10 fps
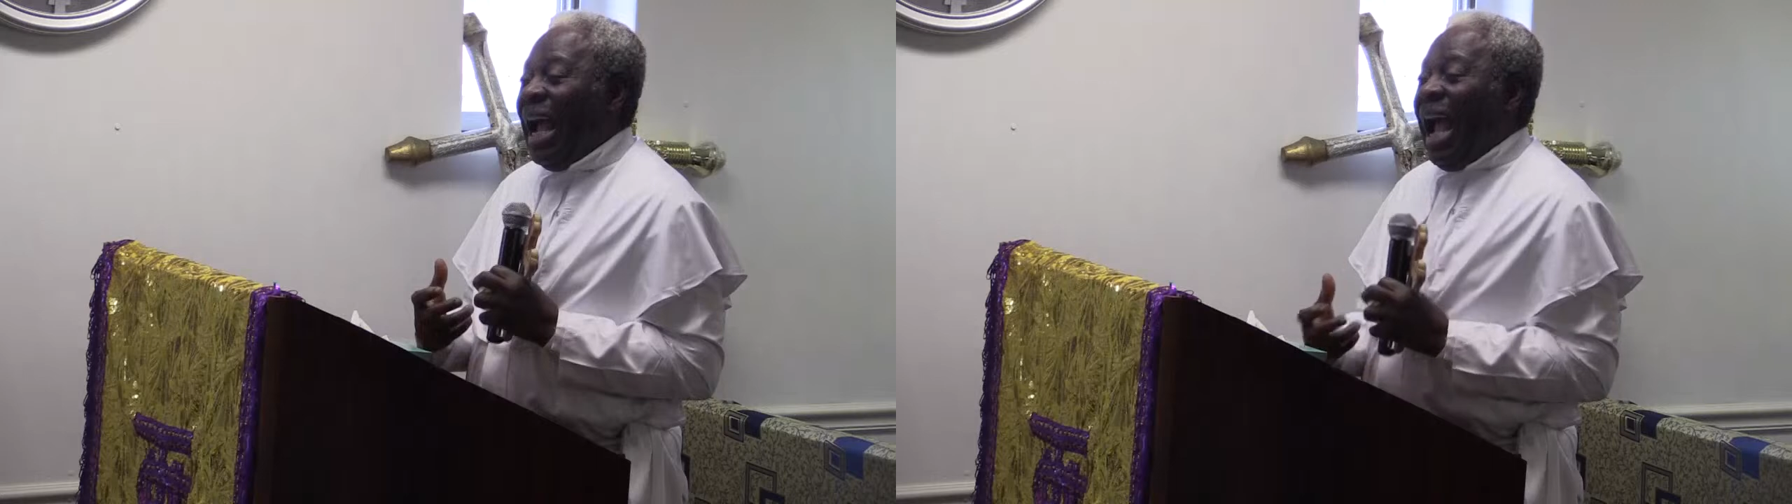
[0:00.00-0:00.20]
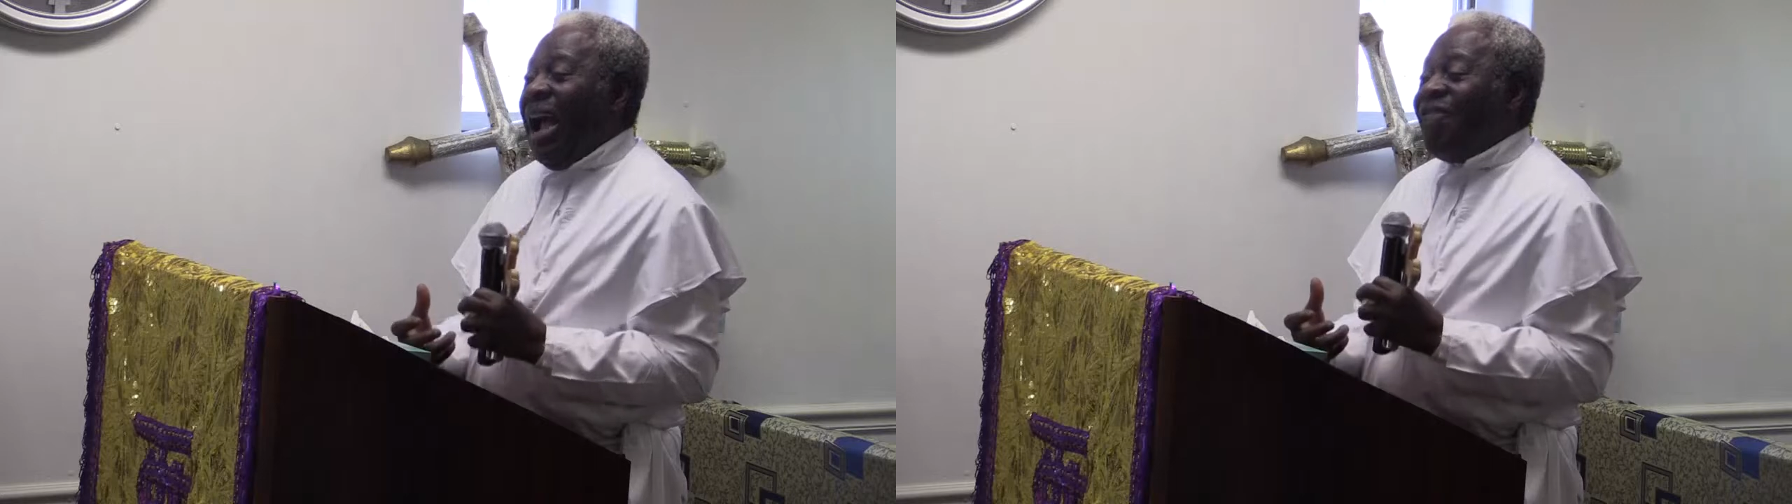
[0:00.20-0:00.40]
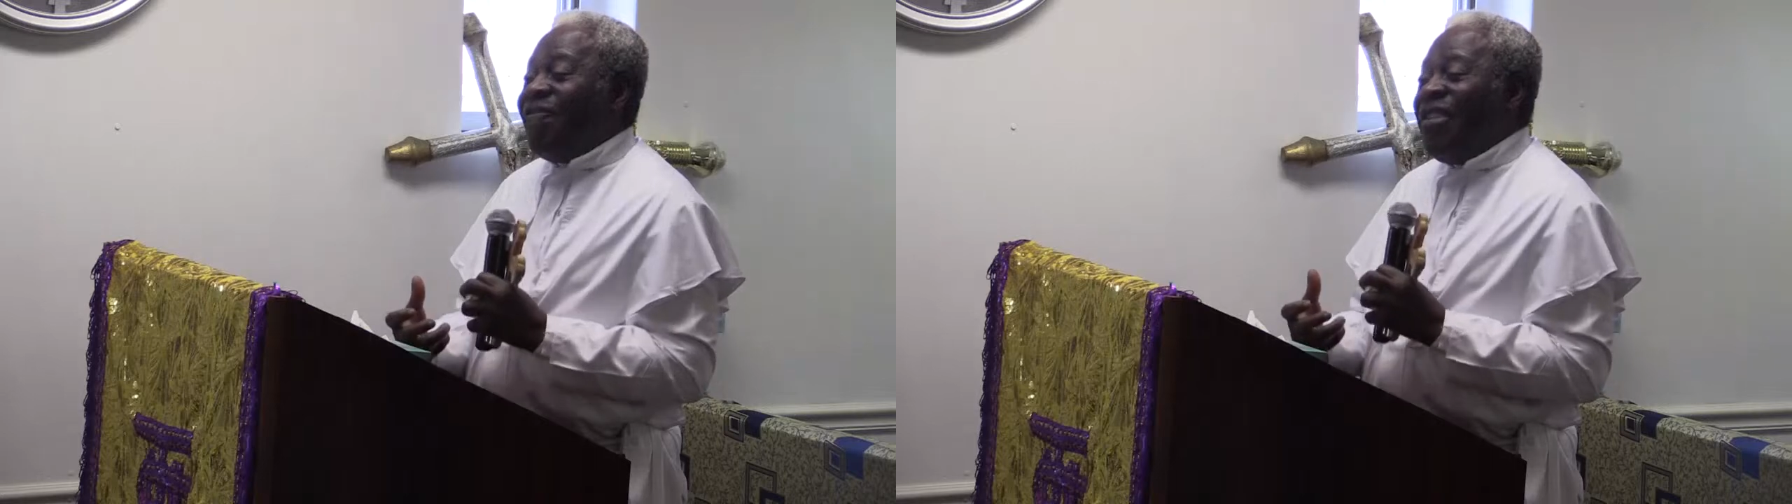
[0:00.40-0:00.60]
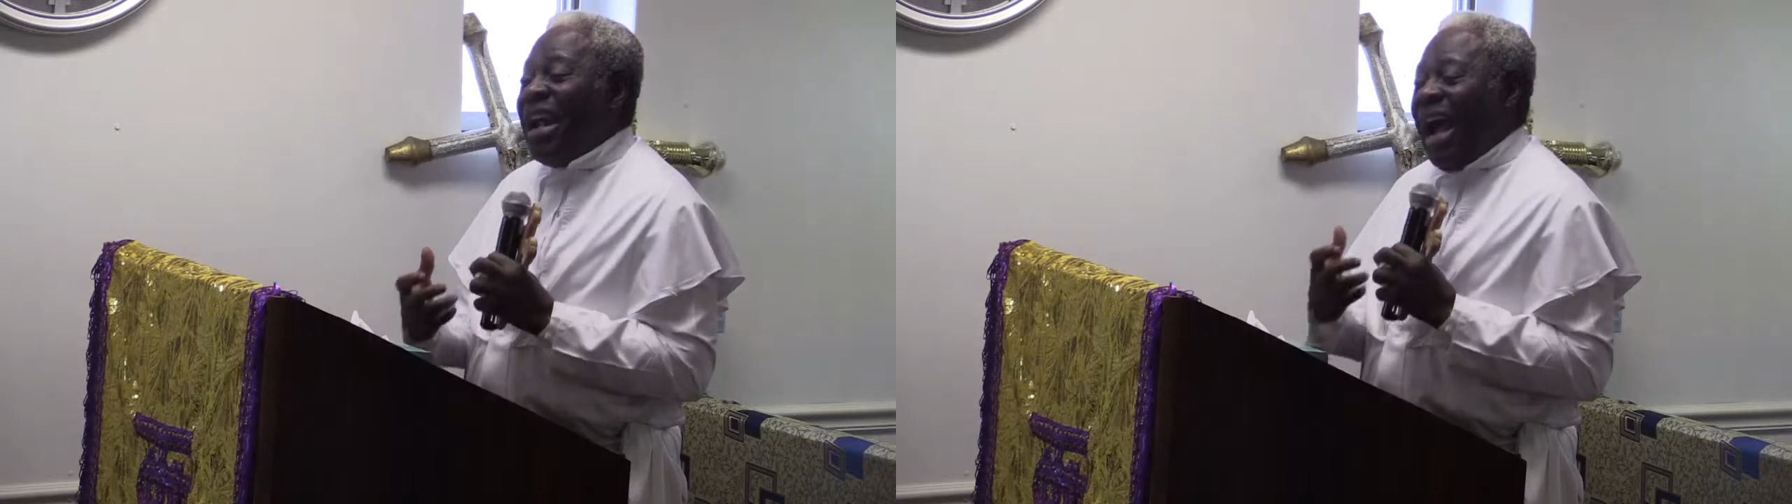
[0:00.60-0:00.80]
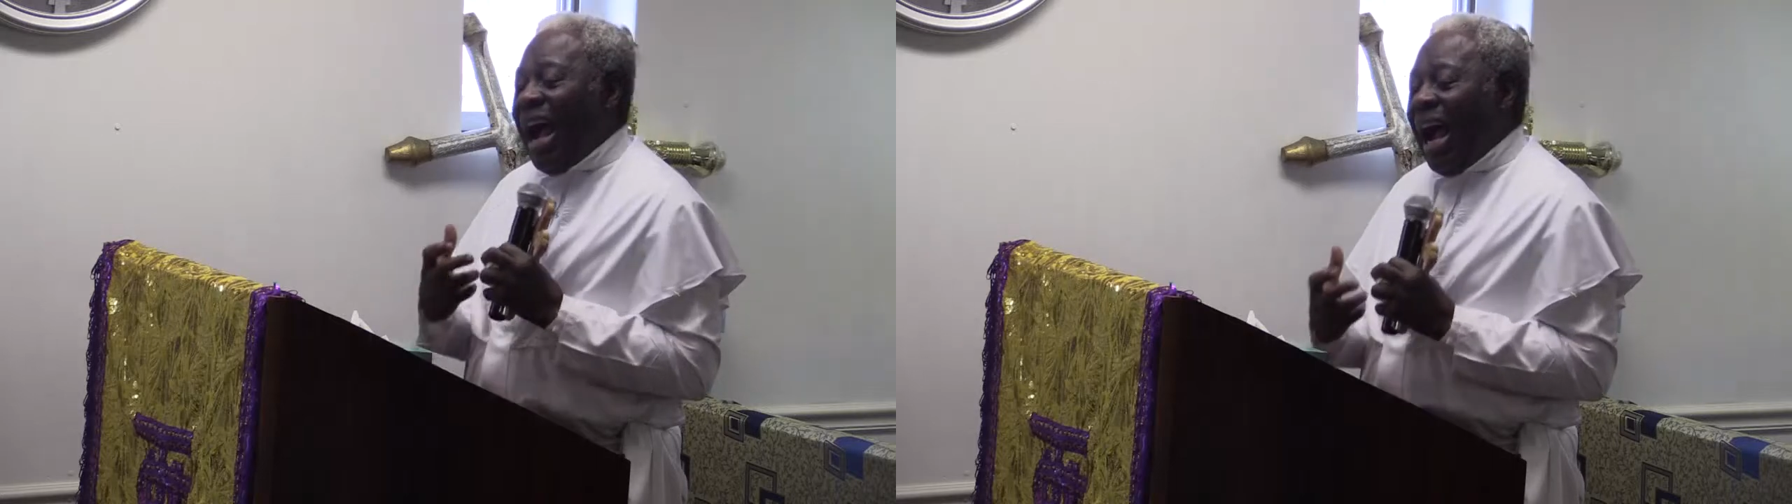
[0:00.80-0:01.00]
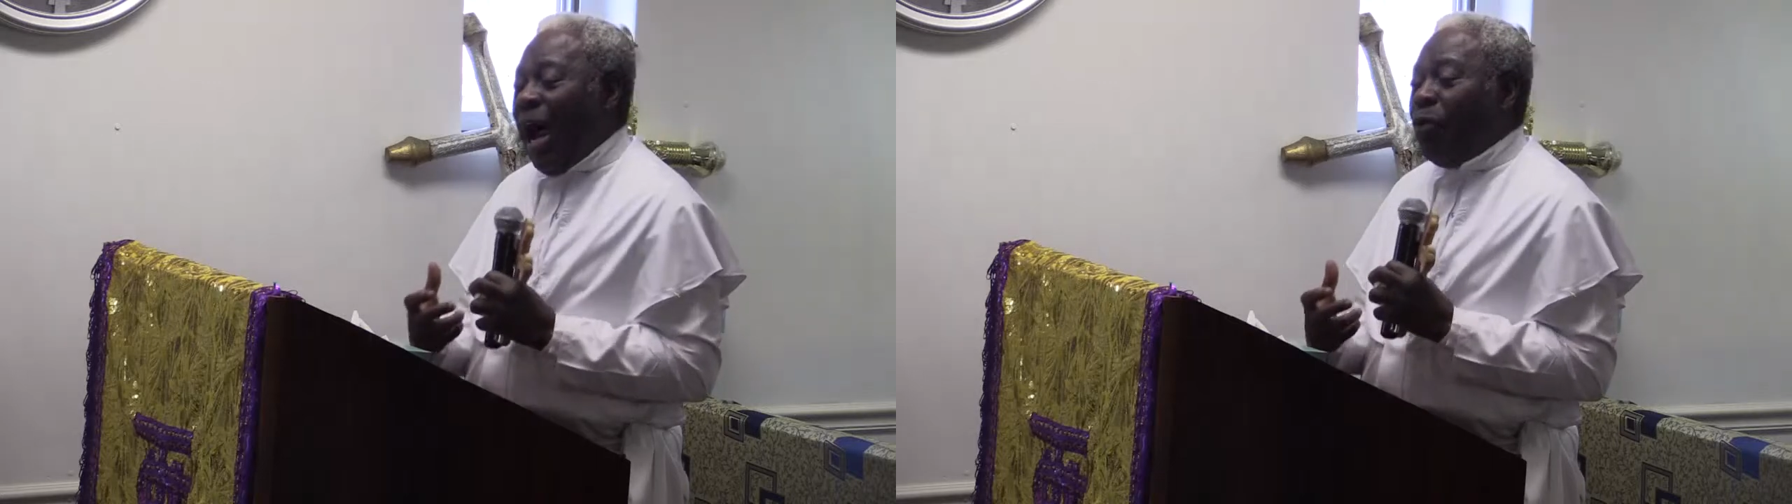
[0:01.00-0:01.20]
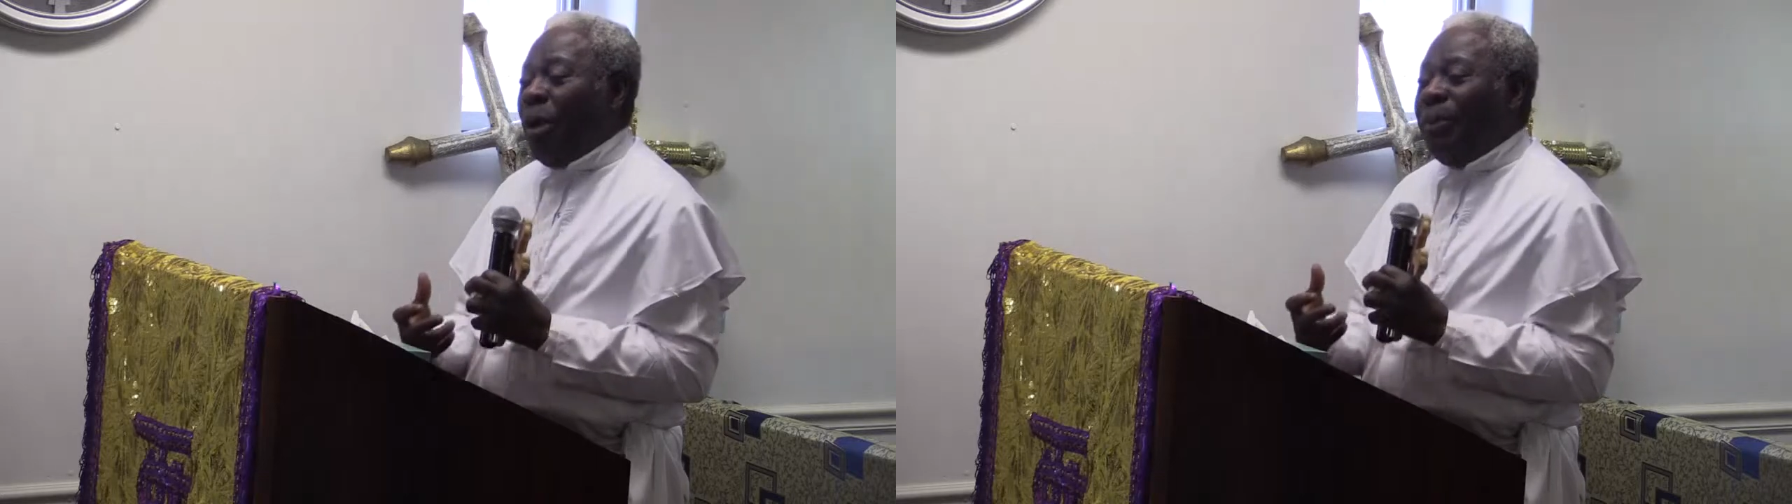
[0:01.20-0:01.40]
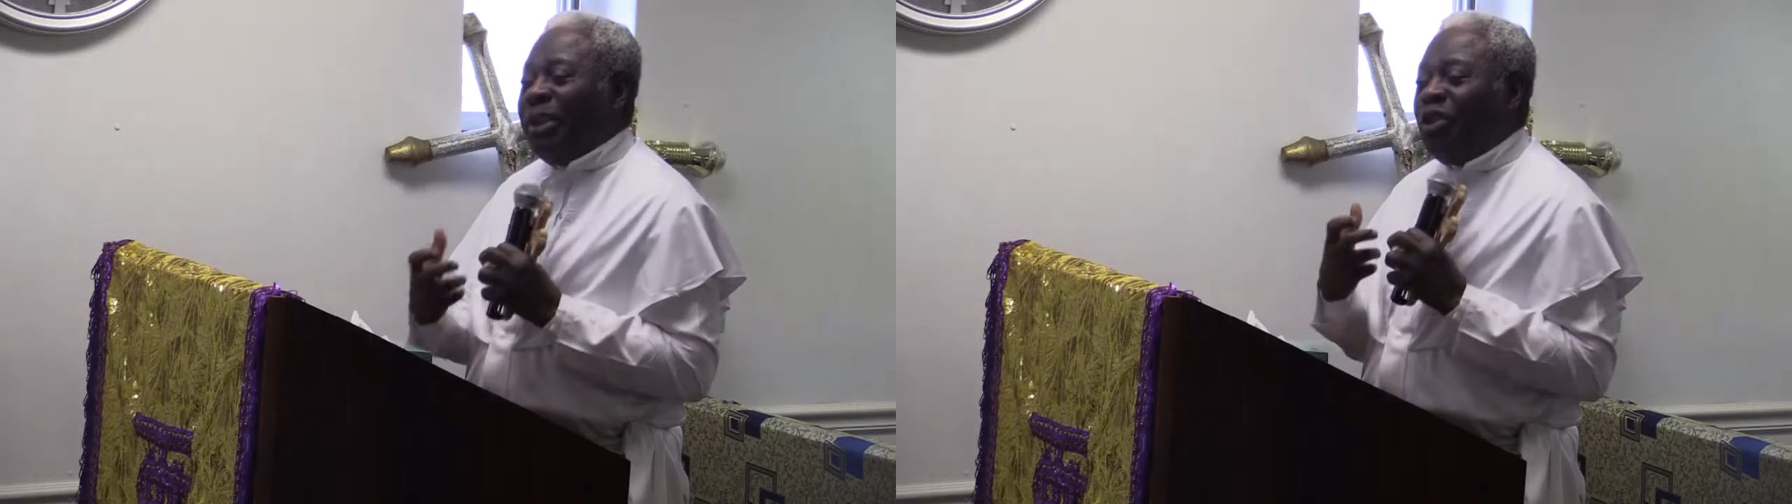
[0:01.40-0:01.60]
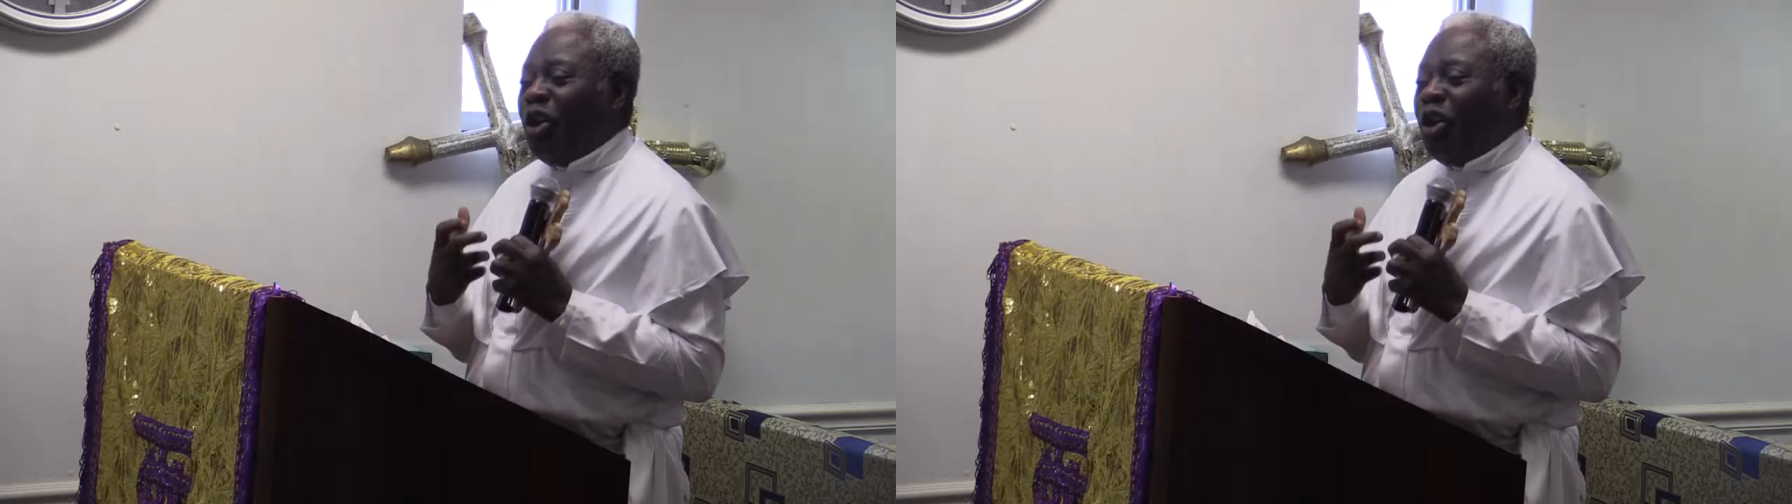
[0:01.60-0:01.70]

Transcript: Every hour will be